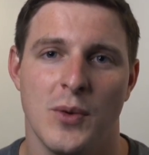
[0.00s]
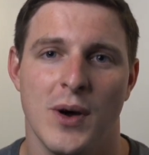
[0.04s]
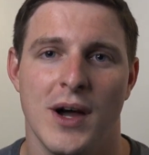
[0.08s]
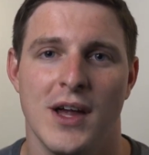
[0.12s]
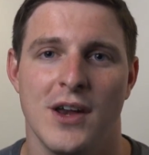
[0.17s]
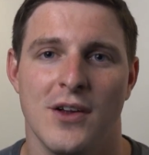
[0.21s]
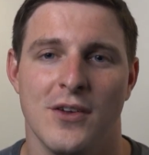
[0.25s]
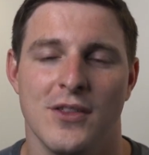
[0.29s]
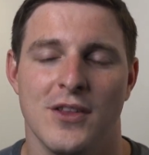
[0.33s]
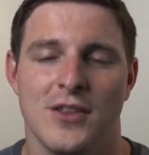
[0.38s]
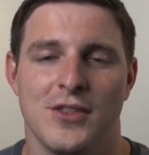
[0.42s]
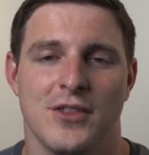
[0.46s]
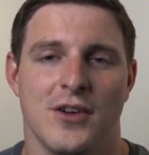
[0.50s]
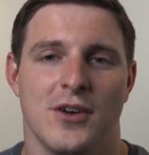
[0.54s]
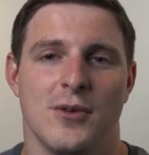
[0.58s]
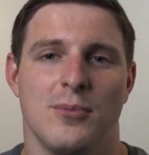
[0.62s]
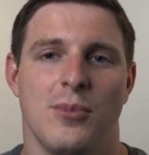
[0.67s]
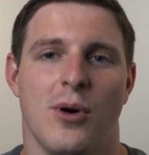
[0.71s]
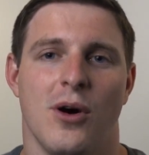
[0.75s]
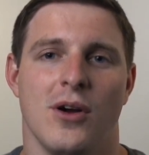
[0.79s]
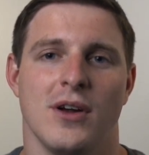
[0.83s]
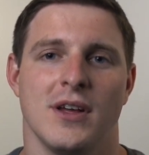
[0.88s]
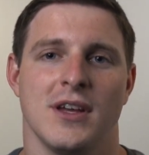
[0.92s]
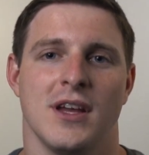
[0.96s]
wait on the
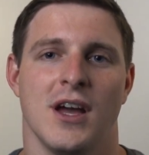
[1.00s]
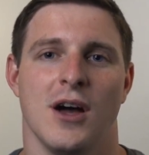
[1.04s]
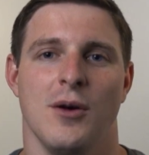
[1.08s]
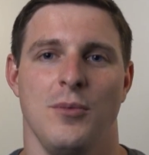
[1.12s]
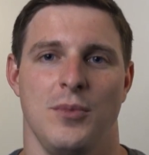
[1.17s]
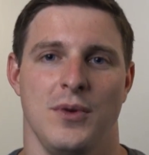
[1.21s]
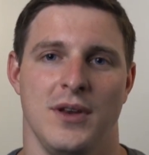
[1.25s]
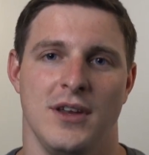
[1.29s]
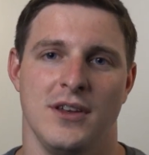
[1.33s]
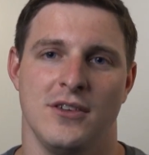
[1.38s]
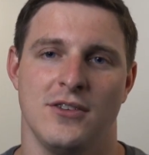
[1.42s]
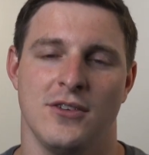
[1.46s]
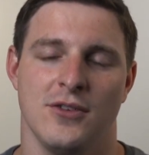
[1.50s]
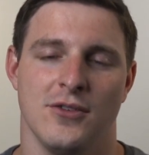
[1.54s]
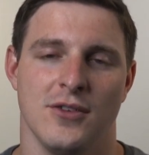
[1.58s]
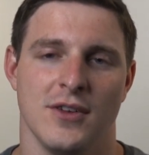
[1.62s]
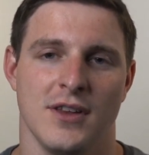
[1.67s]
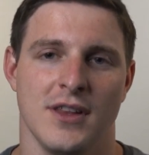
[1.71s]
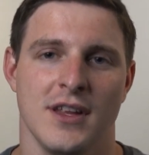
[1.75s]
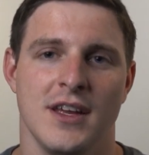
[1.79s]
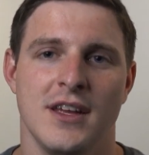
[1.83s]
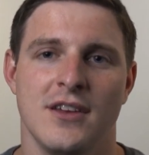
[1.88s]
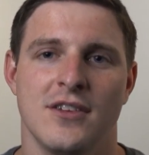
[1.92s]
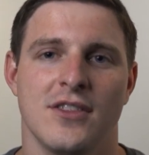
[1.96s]
third-party companies to
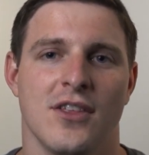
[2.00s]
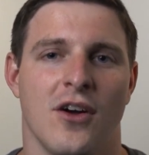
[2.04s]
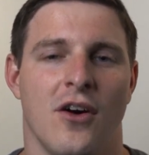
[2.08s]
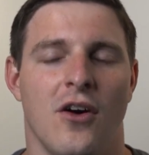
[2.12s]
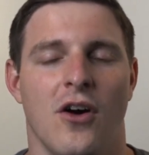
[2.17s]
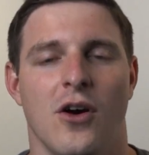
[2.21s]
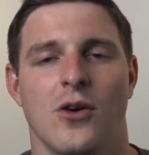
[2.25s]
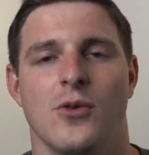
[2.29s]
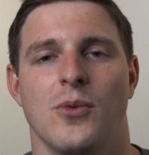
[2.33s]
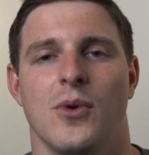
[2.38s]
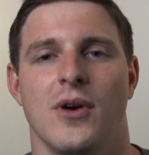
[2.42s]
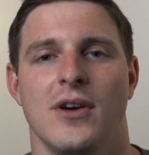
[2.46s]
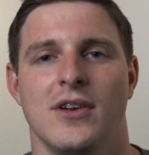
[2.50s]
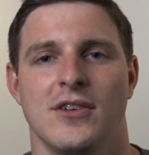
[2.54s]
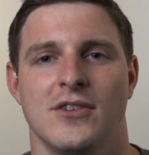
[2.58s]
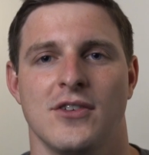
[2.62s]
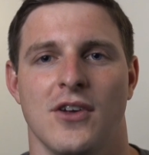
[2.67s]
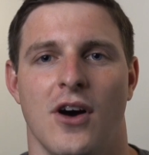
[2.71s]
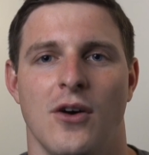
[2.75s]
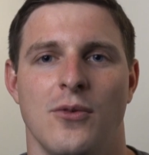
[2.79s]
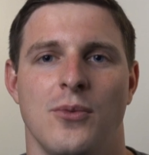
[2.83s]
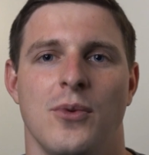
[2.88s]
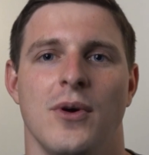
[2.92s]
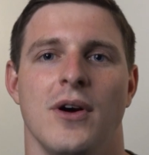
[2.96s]
release the hardware and
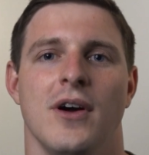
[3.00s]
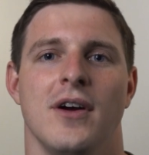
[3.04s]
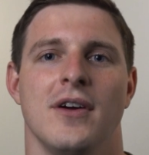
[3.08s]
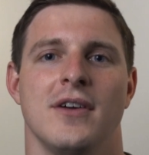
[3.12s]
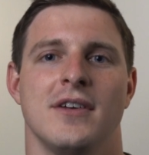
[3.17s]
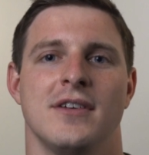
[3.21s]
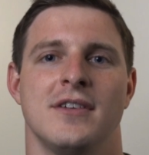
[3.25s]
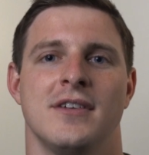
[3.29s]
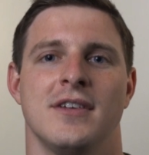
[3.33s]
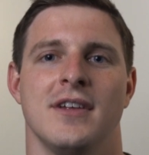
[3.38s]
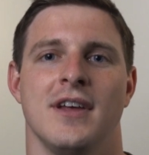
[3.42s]
software